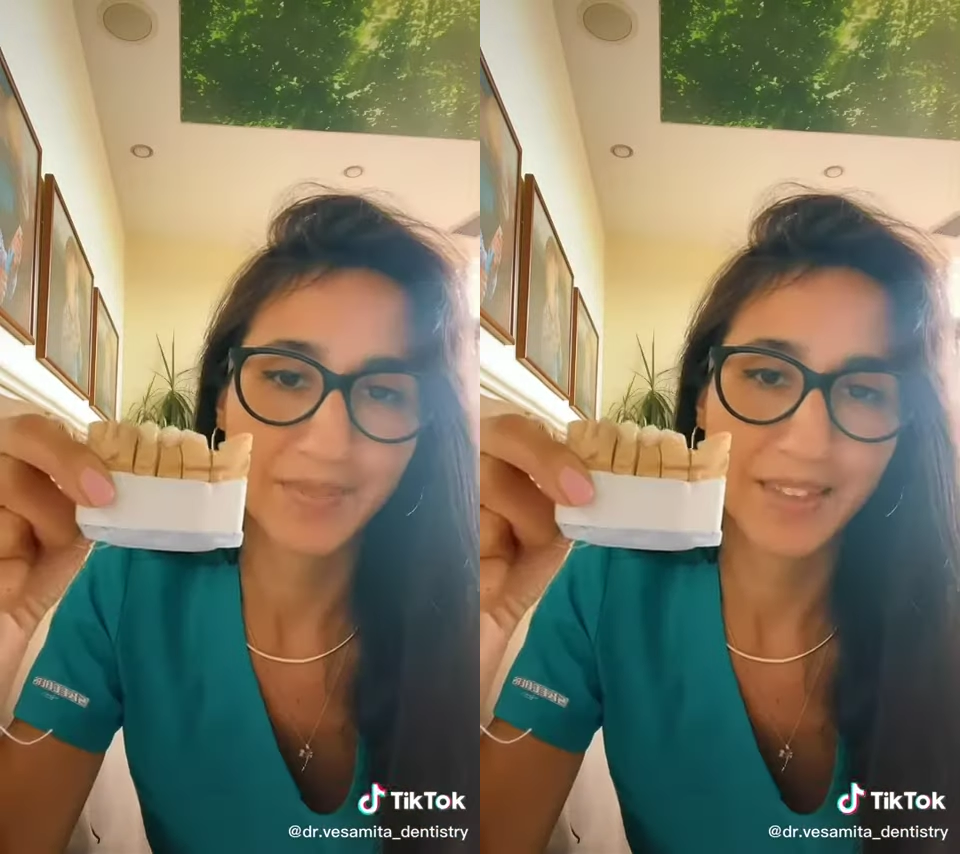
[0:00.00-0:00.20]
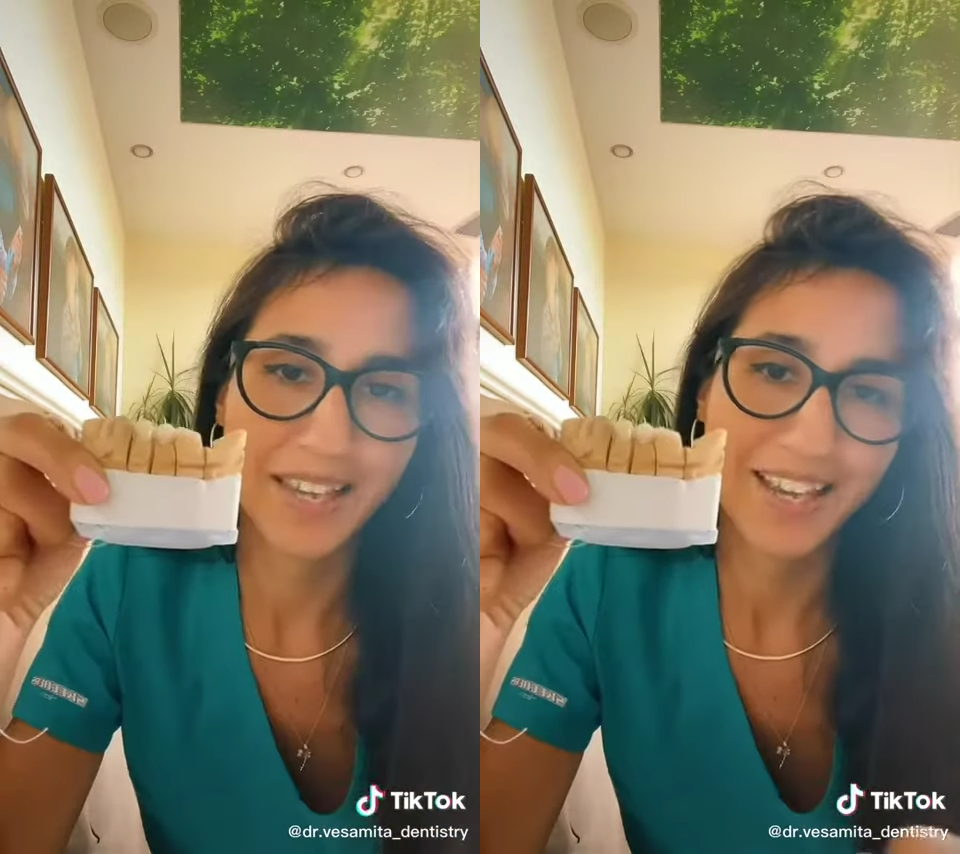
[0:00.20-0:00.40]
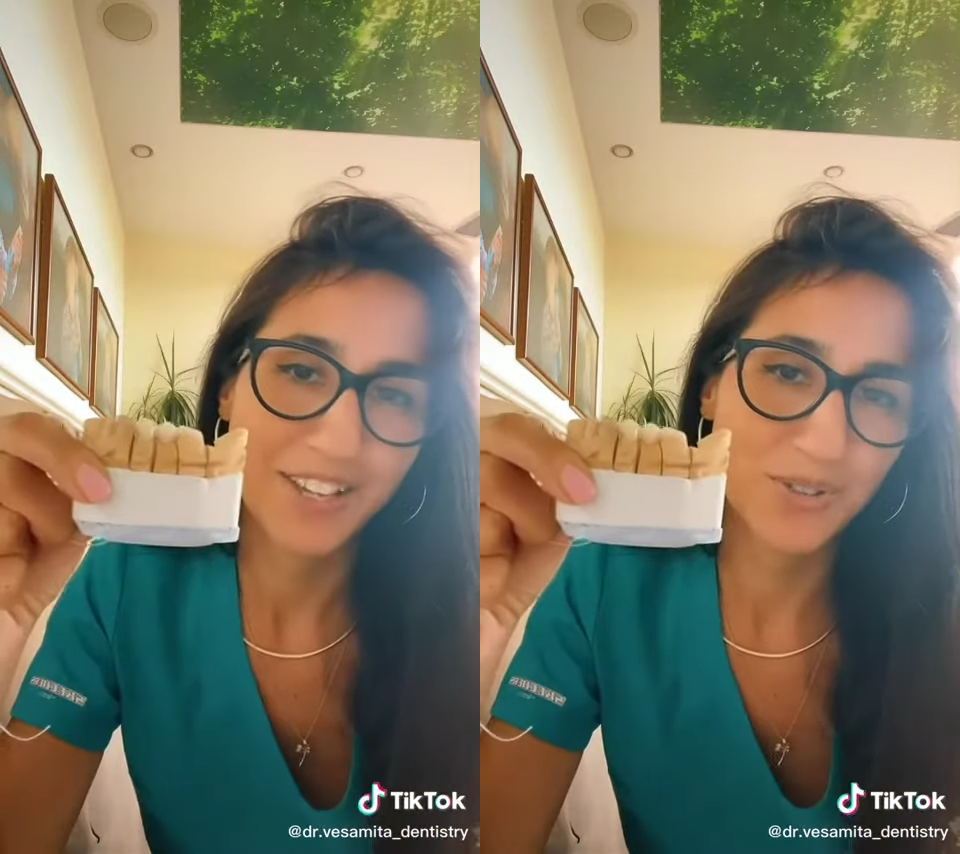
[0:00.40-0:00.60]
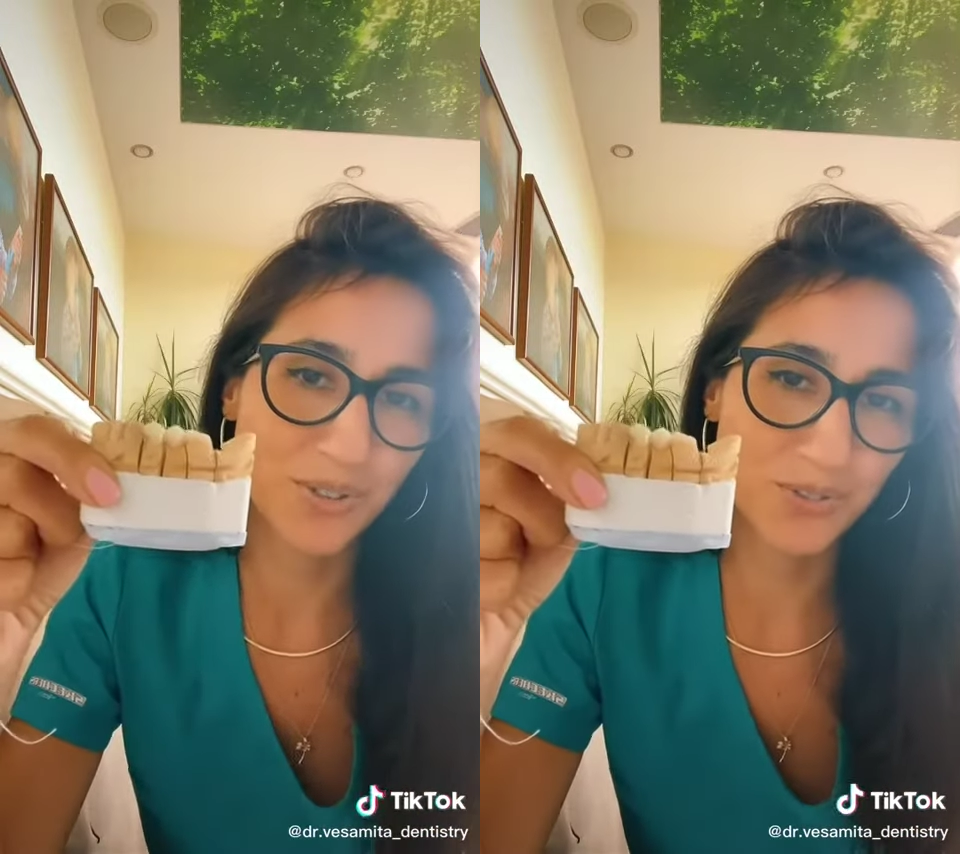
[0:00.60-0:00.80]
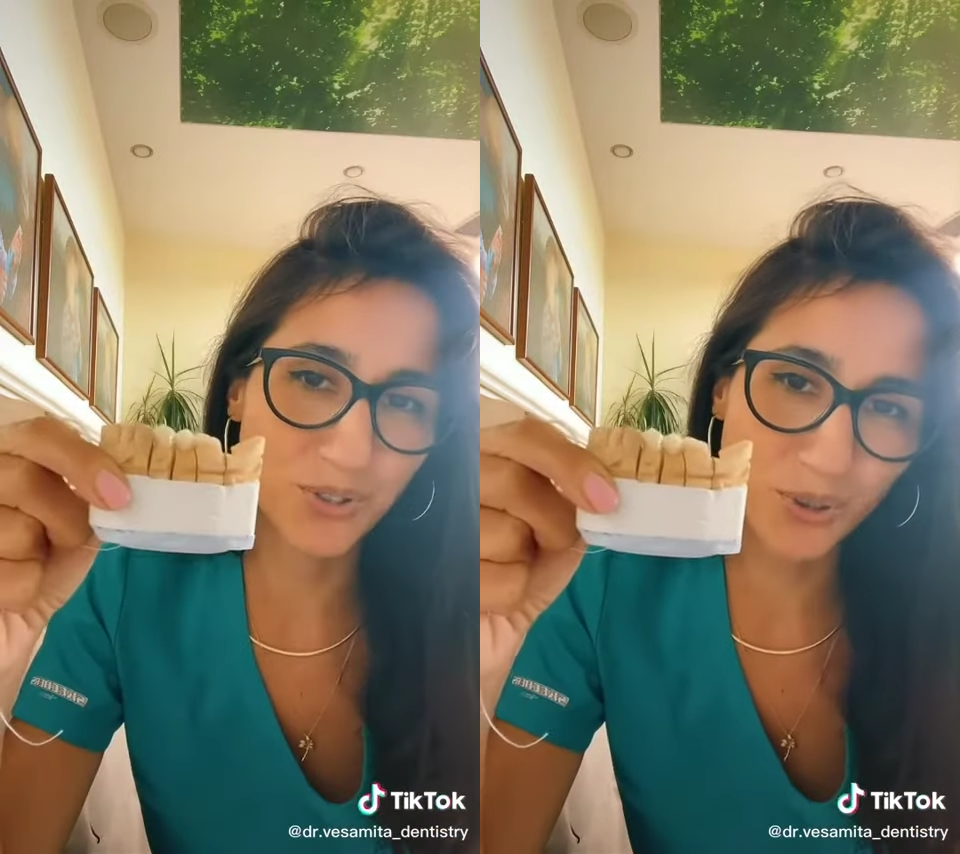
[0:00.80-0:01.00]
So if you
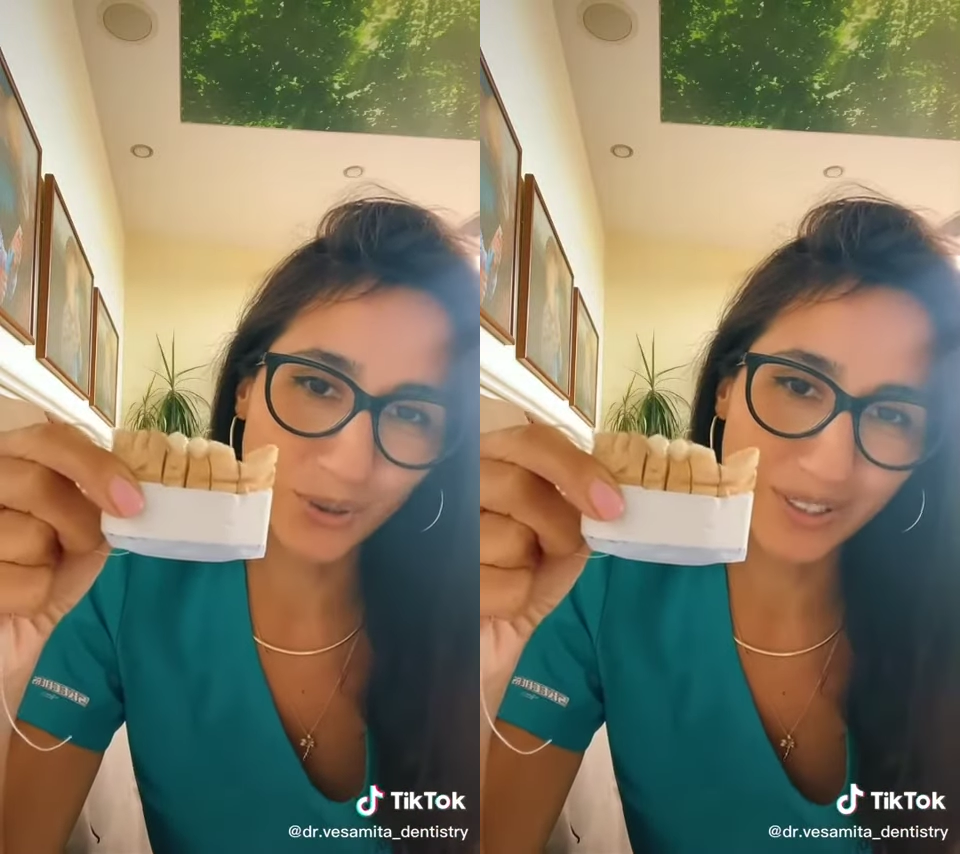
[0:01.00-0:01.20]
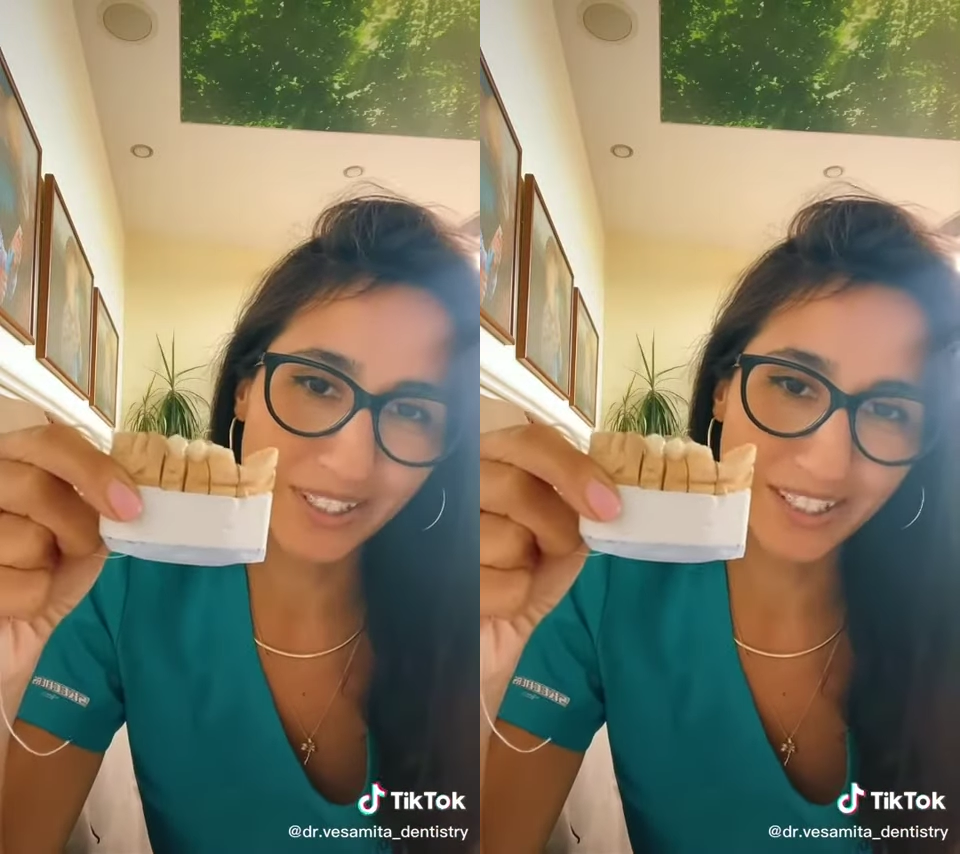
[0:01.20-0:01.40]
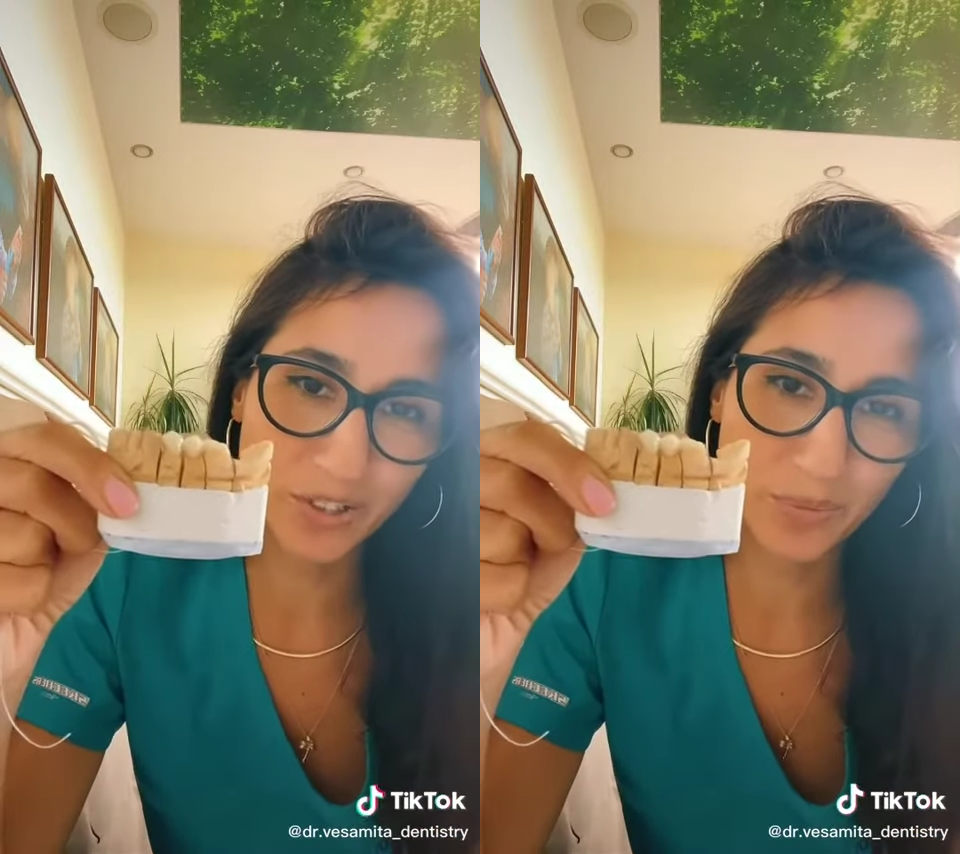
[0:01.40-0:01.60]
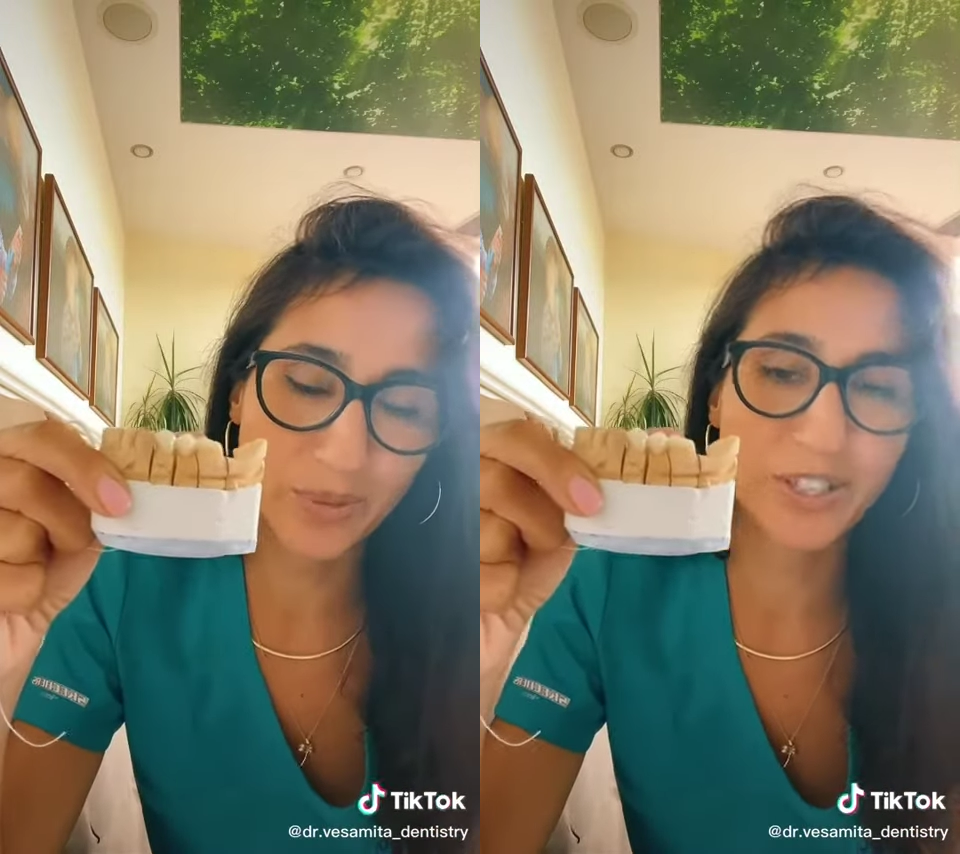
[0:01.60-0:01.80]
don't clean your bridge